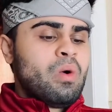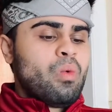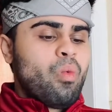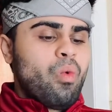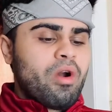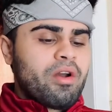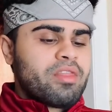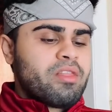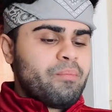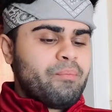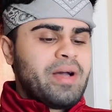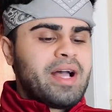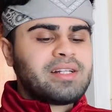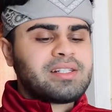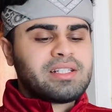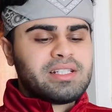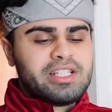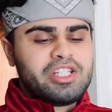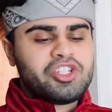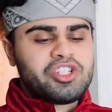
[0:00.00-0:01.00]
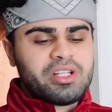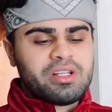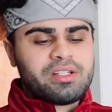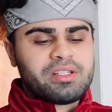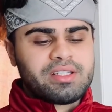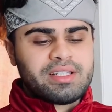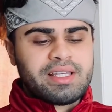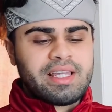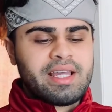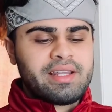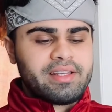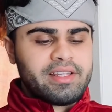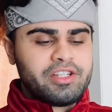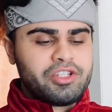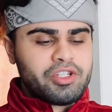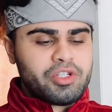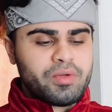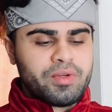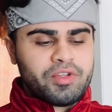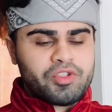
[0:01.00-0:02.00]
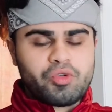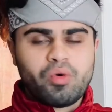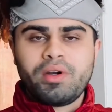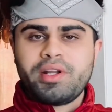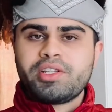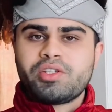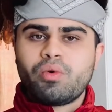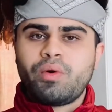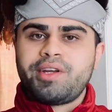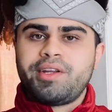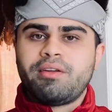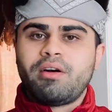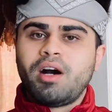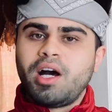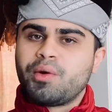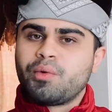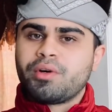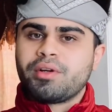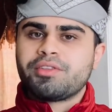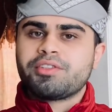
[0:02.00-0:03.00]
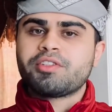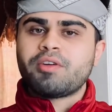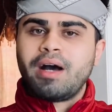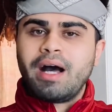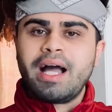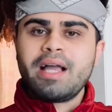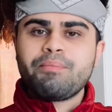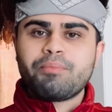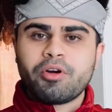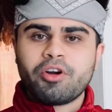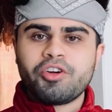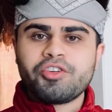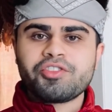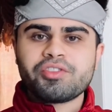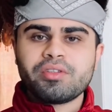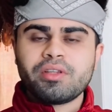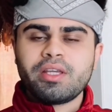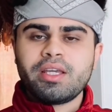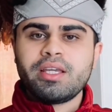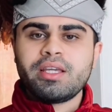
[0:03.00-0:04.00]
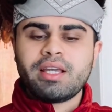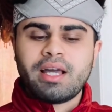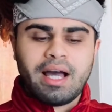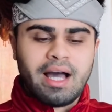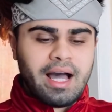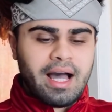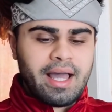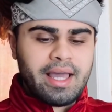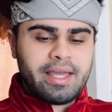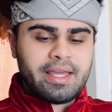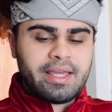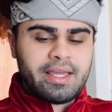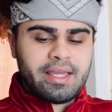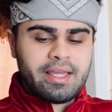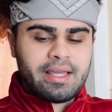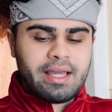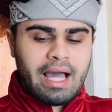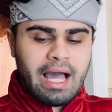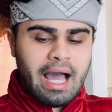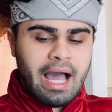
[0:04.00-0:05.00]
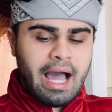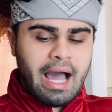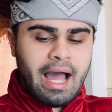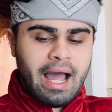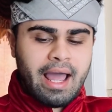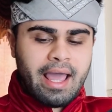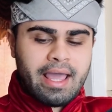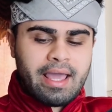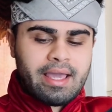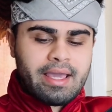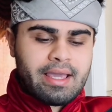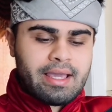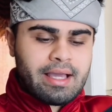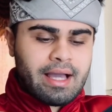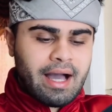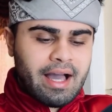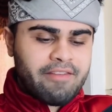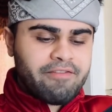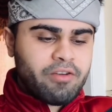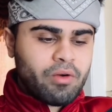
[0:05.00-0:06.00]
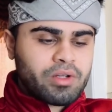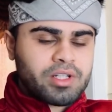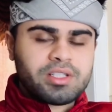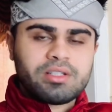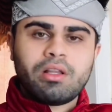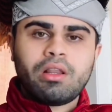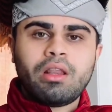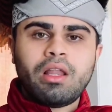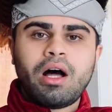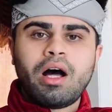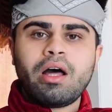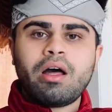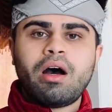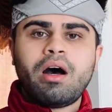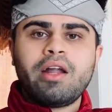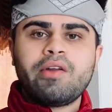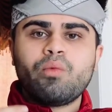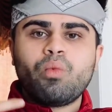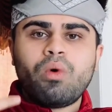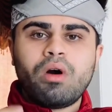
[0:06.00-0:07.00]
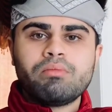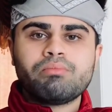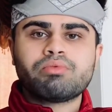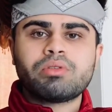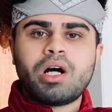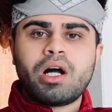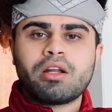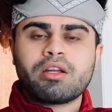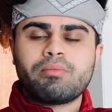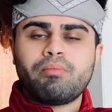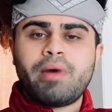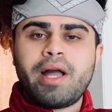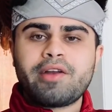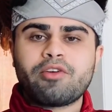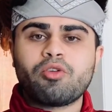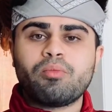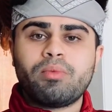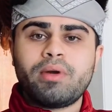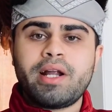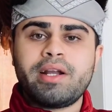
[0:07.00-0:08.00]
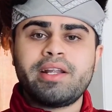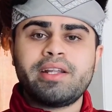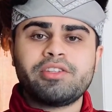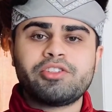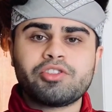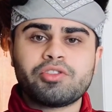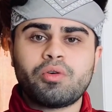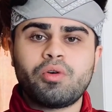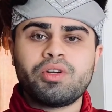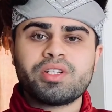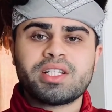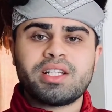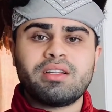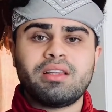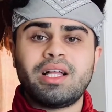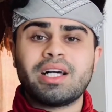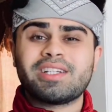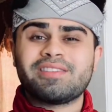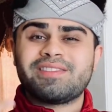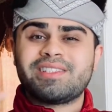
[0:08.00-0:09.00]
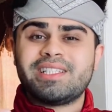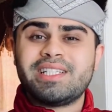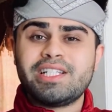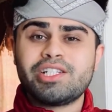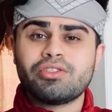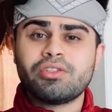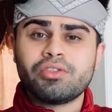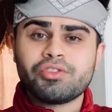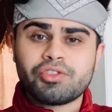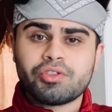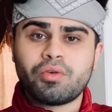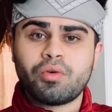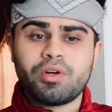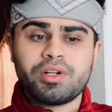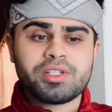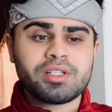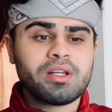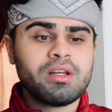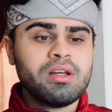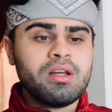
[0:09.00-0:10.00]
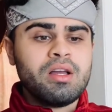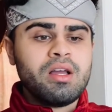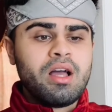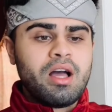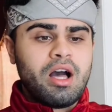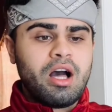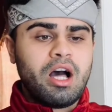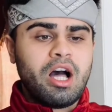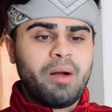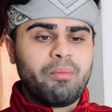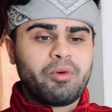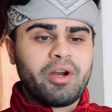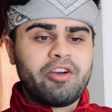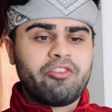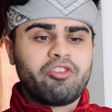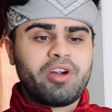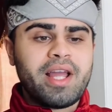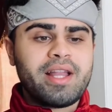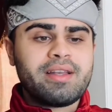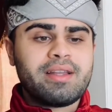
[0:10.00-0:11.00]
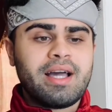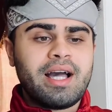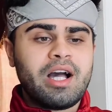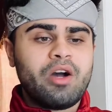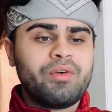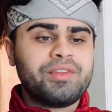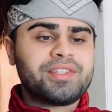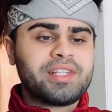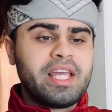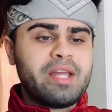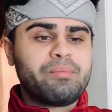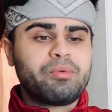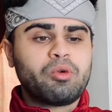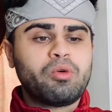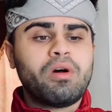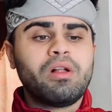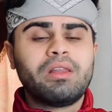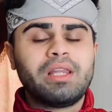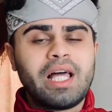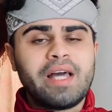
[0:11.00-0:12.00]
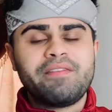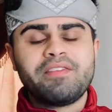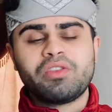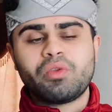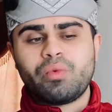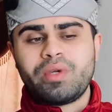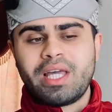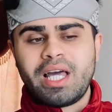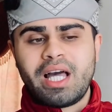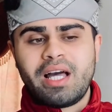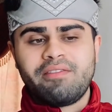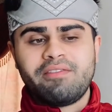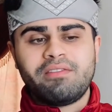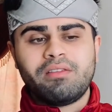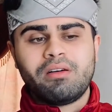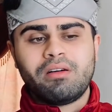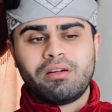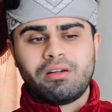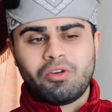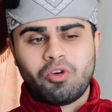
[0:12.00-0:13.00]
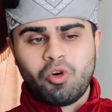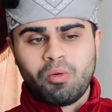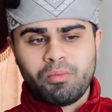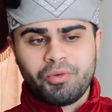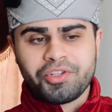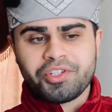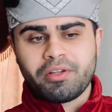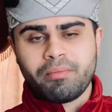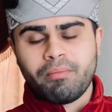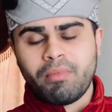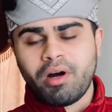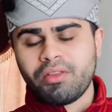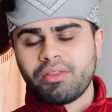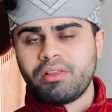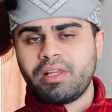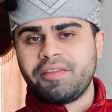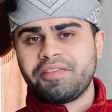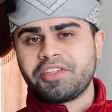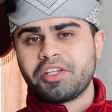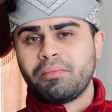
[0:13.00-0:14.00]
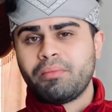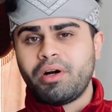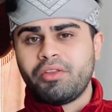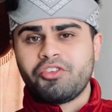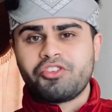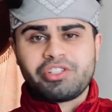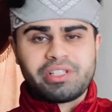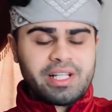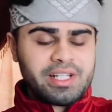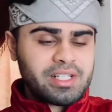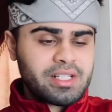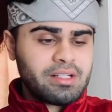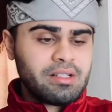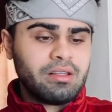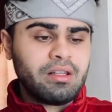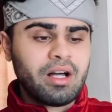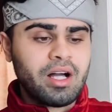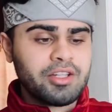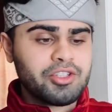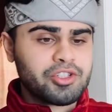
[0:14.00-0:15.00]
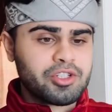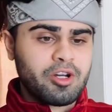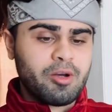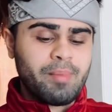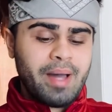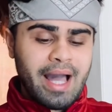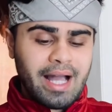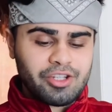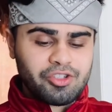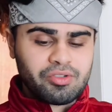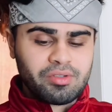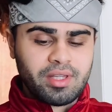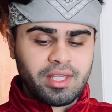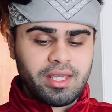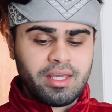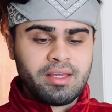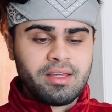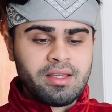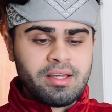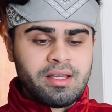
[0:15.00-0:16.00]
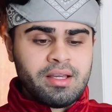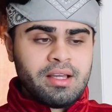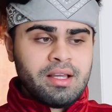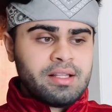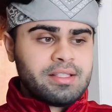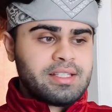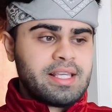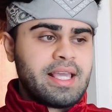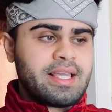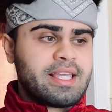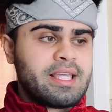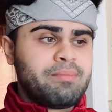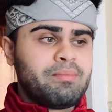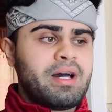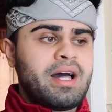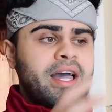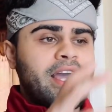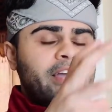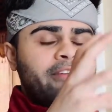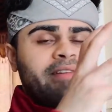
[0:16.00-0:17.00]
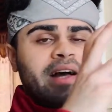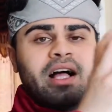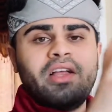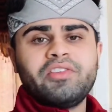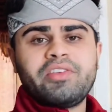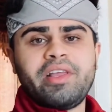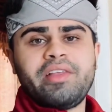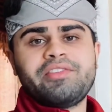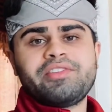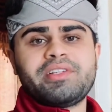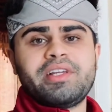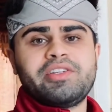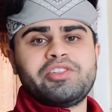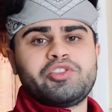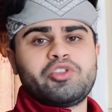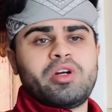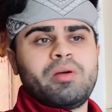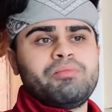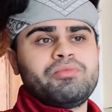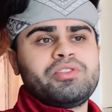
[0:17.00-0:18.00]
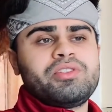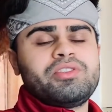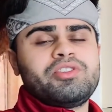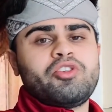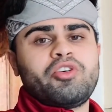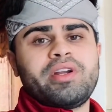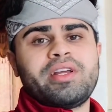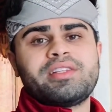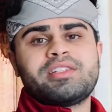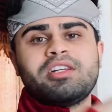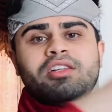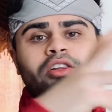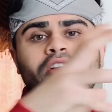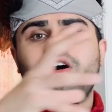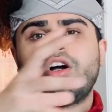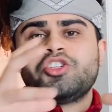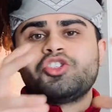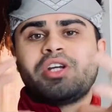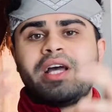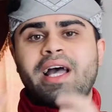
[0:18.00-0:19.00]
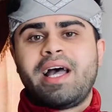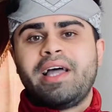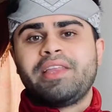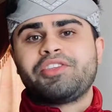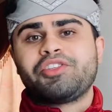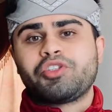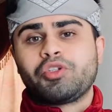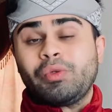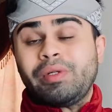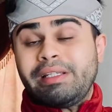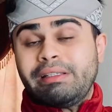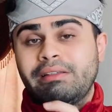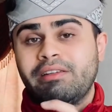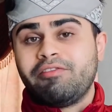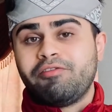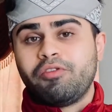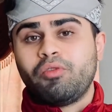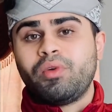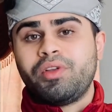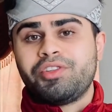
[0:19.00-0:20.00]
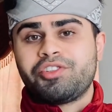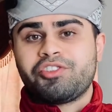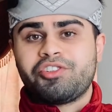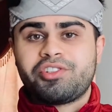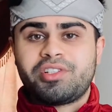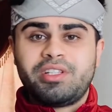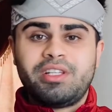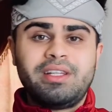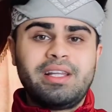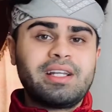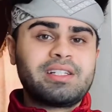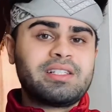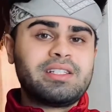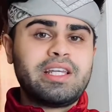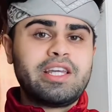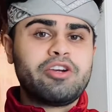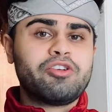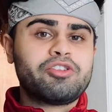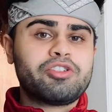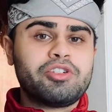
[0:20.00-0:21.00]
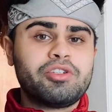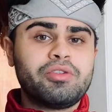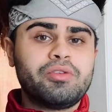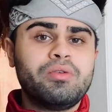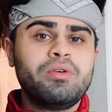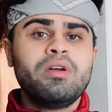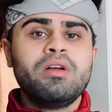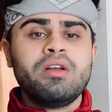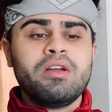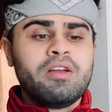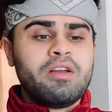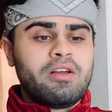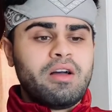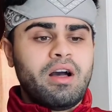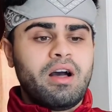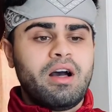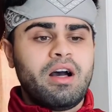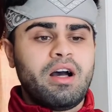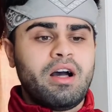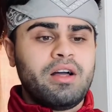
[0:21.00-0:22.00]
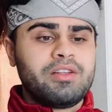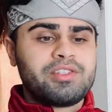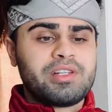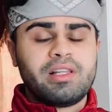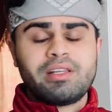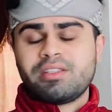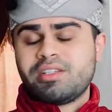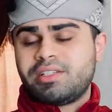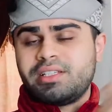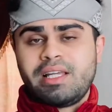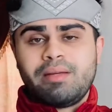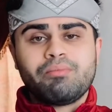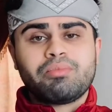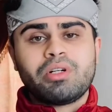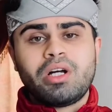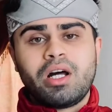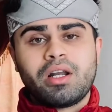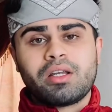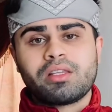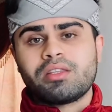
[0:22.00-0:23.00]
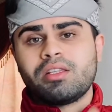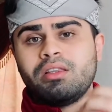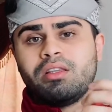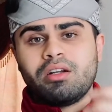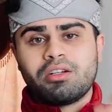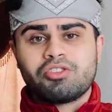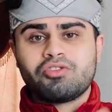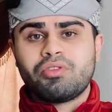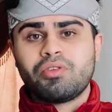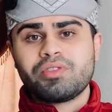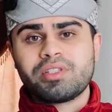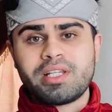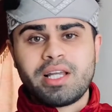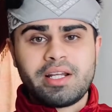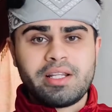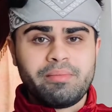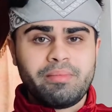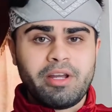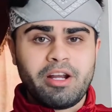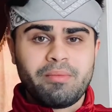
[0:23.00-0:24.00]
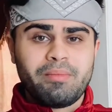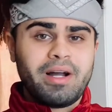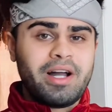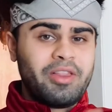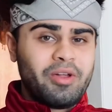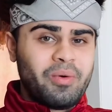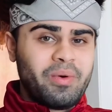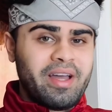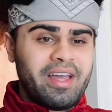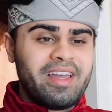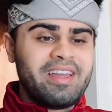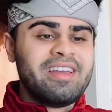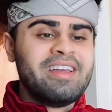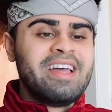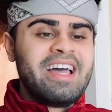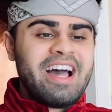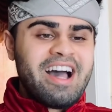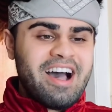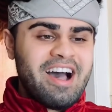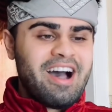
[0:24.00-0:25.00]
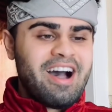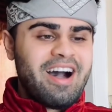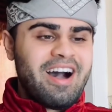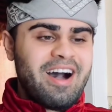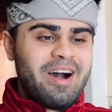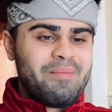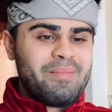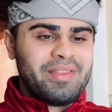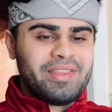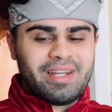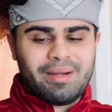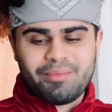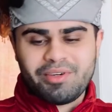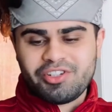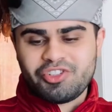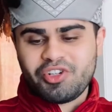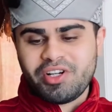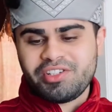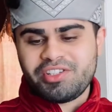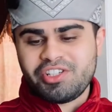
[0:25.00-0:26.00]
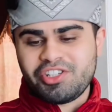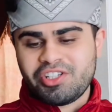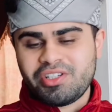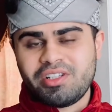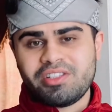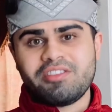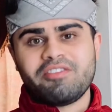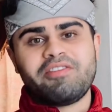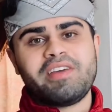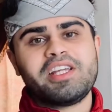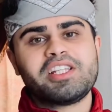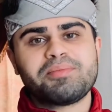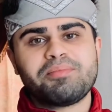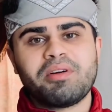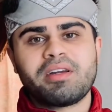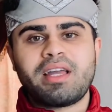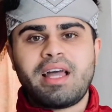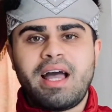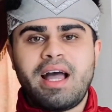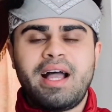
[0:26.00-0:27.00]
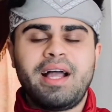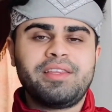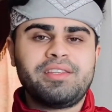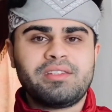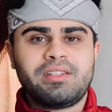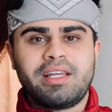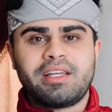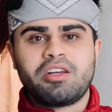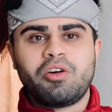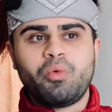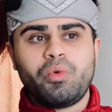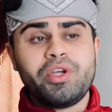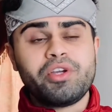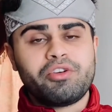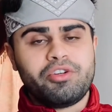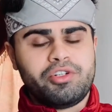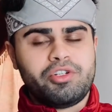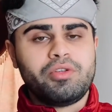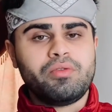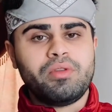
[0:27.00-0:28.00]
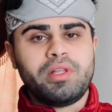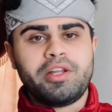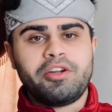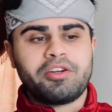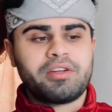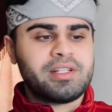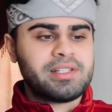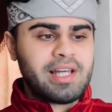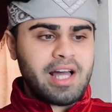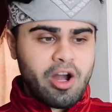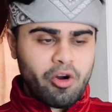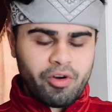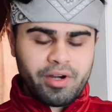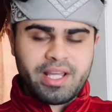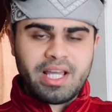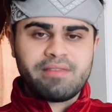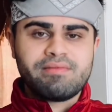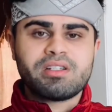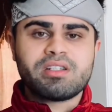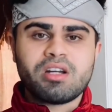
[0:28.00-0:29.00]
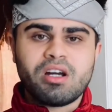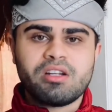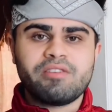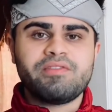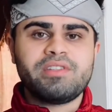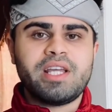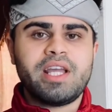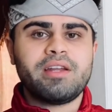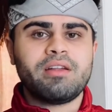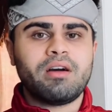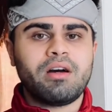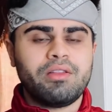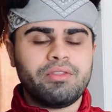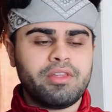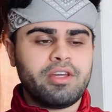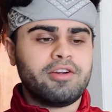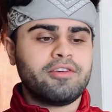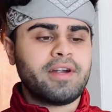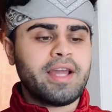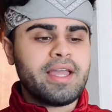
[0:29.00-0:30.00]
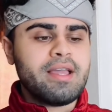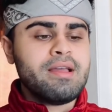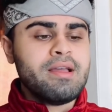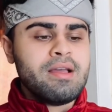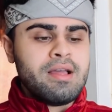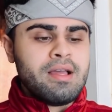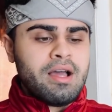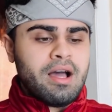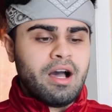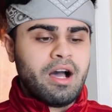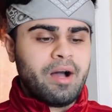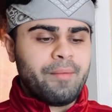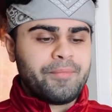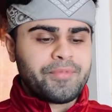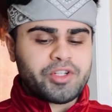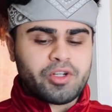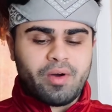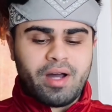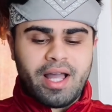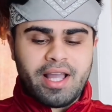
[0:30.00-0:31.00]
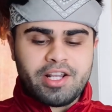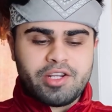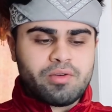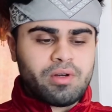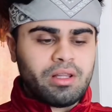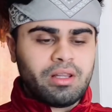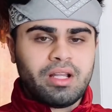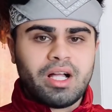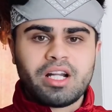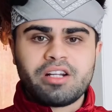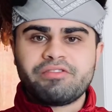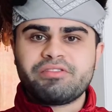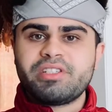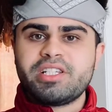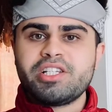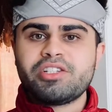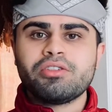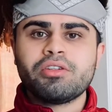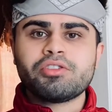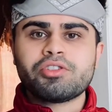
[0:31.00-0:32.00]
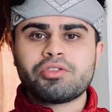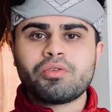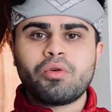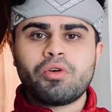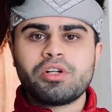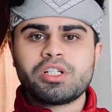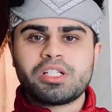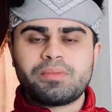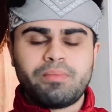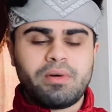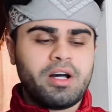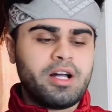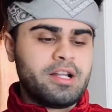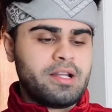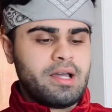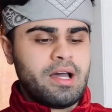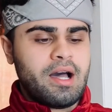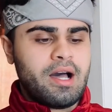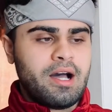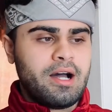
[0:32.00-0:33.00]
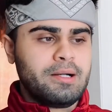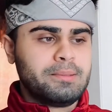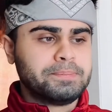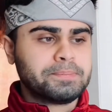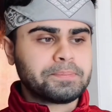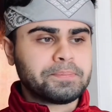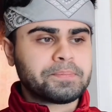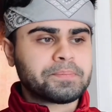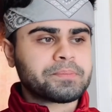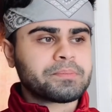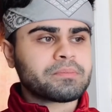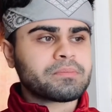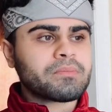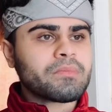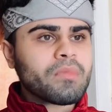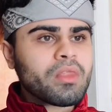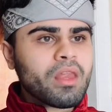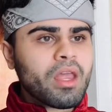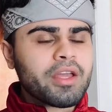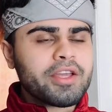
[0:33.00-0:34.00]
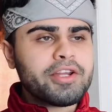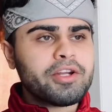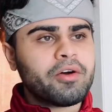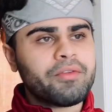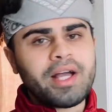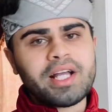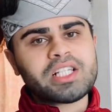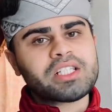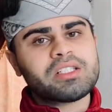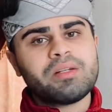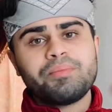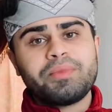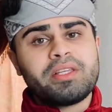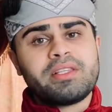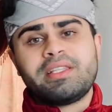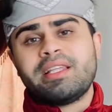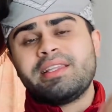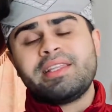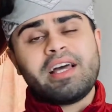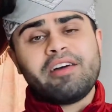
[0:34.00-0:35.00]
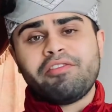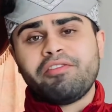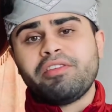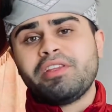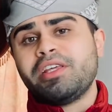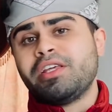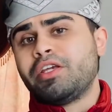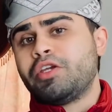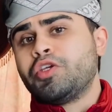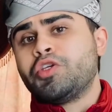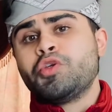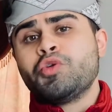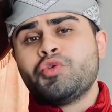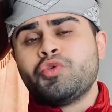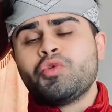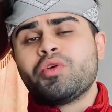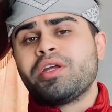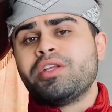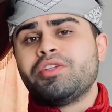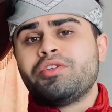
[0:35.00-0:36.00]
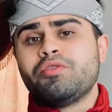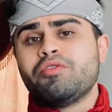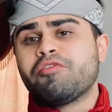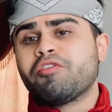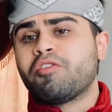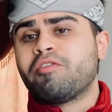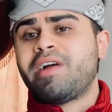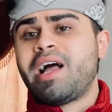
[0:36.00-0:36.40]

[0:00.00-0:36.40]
what are the best niches to get into in 2020 and onward? So I personally, I I I focus a lot on one product micro branded stores and a lot of seasonal stores. Um, right right now it's April 11th. We have almost a month left till Mother's Day is going to launch. So I'm actually taking my Valentine's Day store. I'm starting to launch ads through influencers in the next day or two uh, selling the same product, the Lux Rose Teddy Bear, by the way. Um, and then I'm going to transition into Facebook ads like a week or two later because I already have a ton of data on there, right? Um, so I do a lot of seasonal stores, but, um, you know, that's something that definitely you, you can do for